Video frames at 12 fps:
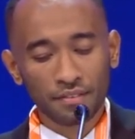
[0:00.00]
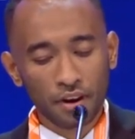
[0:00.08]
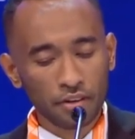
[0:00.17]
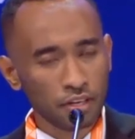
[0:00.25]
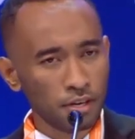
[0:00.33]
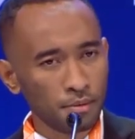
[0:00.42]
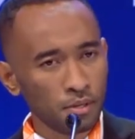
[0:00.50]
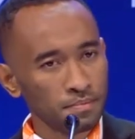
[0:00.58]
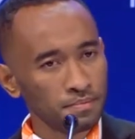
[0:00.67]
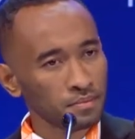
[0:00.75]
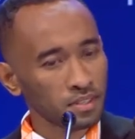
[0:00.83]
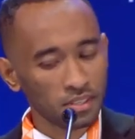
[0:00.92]
the
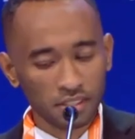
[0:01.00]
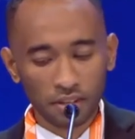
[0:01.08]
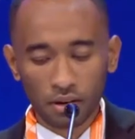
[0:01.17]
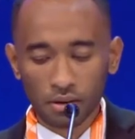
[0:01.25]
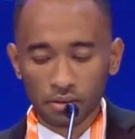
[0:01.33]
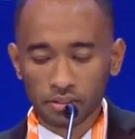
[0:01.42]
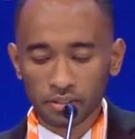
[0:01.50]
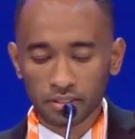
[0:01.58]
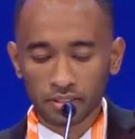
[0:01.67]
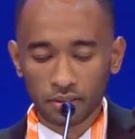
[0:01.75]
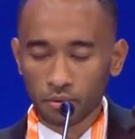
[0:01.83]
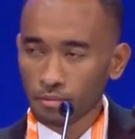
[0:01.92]
vulnerable, the old,
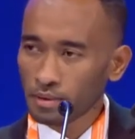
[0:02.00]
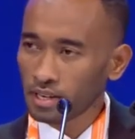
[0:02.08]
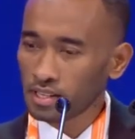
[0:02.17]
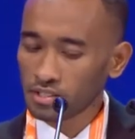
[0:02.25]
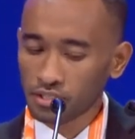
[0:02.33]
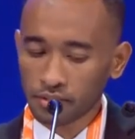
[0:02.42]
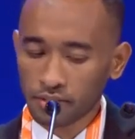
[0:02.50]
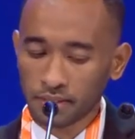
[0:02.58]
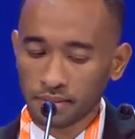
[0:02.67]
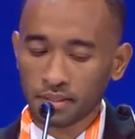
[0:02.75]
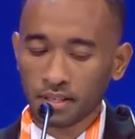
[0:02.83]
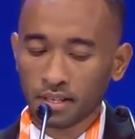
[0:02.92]
the women and
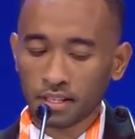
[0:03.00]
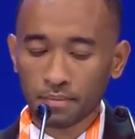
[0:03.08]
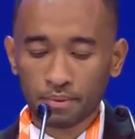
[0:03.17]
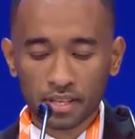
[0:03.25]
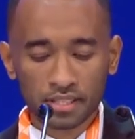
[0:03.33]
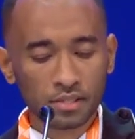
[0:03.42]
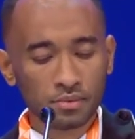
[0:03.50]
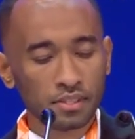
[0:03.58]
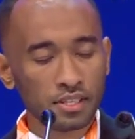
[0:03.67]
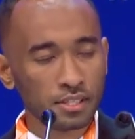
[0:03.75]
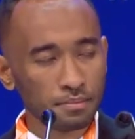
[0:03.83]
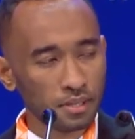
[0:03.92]
children, the persons
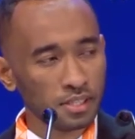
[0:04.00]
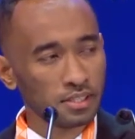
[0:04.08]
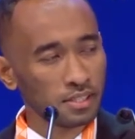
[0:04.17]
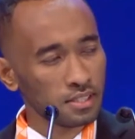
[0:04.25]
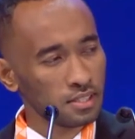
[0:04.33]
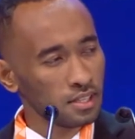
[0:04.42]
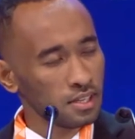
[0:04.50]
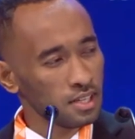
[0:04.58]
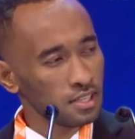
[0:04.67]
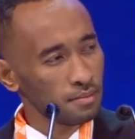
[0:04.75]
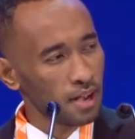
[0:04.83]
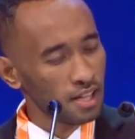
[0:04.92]
with disabilities,
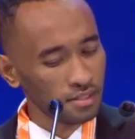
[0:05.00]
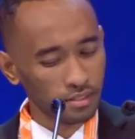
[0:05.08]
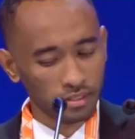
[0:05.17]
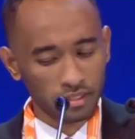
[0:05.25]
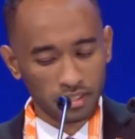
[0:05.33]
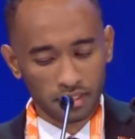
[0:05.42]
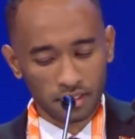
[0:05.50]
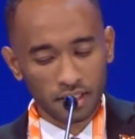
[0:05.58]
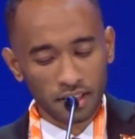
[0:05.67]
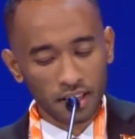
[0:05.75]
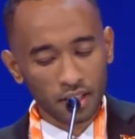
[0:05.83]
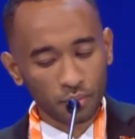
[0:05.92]
the
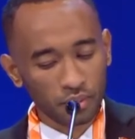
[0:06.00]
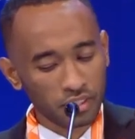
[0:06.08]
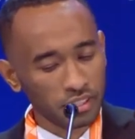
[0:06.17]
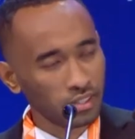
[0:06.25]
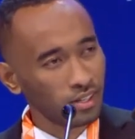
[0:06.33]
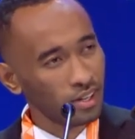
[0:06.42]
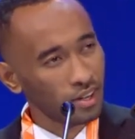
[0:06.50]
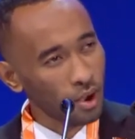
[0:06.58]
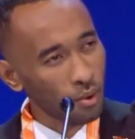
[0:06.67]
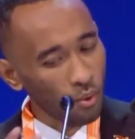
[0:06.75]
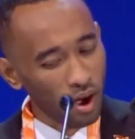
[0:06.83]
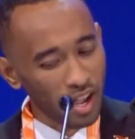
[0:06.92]
minorities, and with
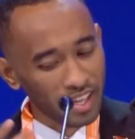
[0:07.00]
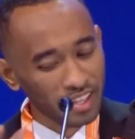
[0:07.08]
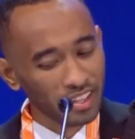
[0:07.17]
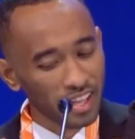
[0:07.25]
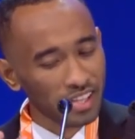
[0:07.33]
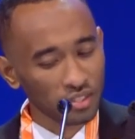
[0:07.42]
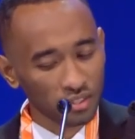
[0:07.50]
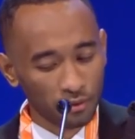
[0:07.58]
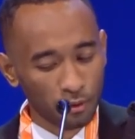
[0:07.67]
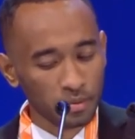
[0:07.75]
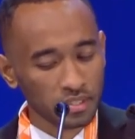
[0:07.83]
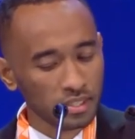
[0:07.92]
a wide lens
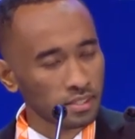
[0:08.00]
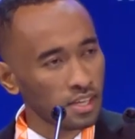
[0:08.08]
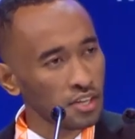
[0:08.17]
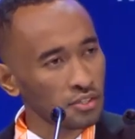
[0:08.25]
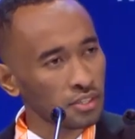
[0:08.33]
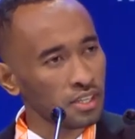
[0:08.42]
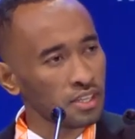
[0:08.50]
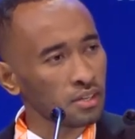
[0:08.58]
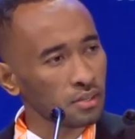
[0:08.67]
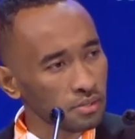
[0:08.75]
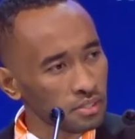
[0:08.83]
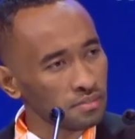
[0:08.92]
of representation and
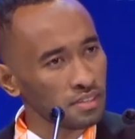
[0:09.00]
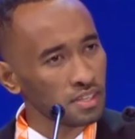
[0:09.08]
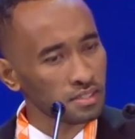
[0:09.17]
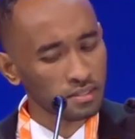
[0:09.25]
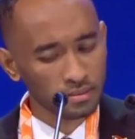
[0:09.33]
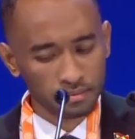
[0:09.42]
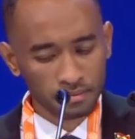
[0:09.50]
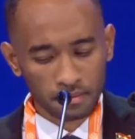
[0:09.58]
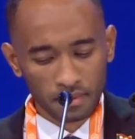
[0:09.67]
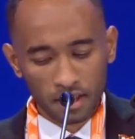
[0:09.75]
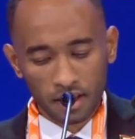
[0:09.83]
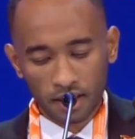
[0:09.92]
inclusiveness.
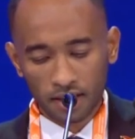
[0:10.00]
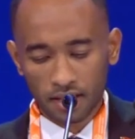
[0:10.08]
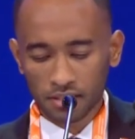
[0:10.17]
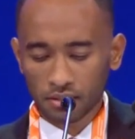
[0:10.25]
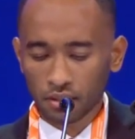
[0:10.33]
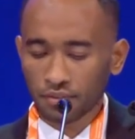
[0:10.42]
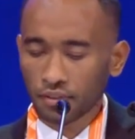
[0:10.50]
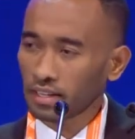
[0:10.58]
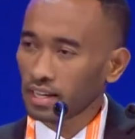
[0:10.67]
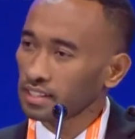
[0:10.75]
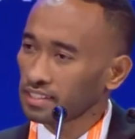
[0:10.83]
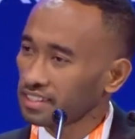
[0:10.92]
Let us not
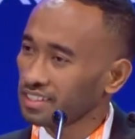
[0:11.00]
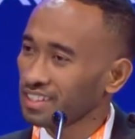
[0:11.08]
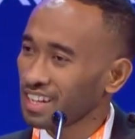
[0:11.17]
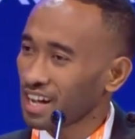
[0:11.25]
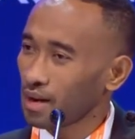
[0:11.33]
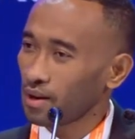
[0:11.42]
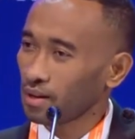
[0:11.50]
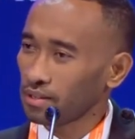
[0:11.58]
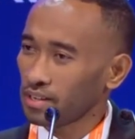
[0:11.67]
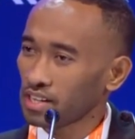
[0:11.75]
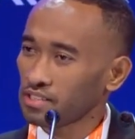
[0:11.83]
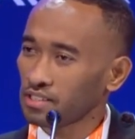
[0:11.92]
forget our
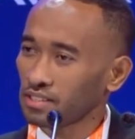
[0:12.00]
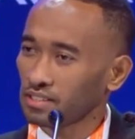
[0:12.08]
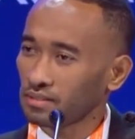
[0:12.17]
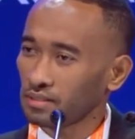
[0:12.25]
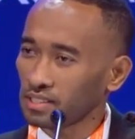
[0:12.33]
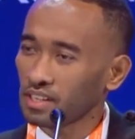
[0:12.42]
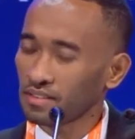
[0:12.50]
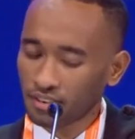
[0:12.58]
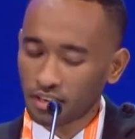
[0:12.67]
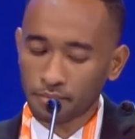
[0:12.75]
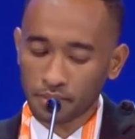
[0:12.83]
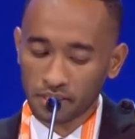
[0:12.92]
connection with the
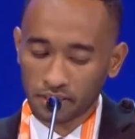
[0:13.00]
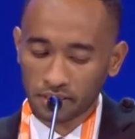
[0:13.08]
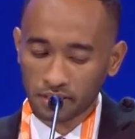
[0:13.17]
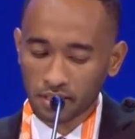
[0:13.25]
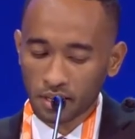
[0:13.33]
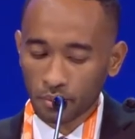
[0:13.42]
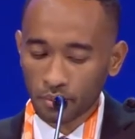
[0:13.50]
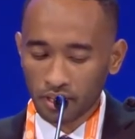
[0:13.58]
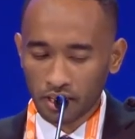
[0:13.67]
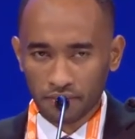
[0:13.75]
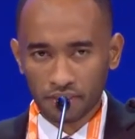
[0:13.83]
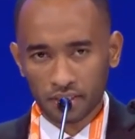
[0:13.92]
environment.
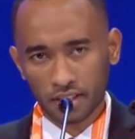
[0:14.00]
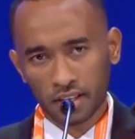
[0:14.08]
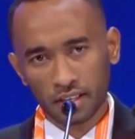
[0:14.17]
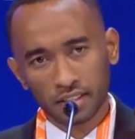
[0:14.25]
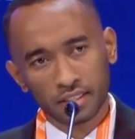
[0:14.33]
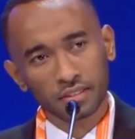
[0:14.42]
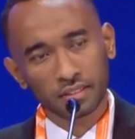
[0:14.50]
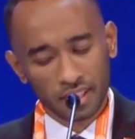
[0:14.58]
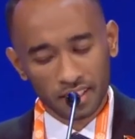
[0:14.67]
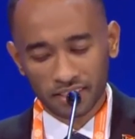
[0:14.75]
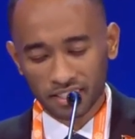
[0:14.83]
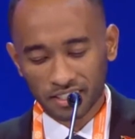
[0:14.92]
We live in an
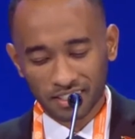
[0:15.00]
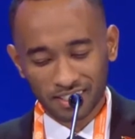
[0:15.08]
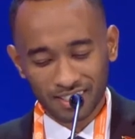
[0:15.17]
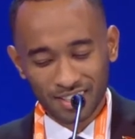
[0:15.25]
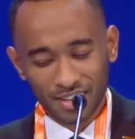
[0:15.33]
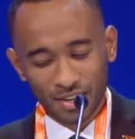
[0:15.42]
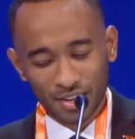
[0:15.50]
interconnected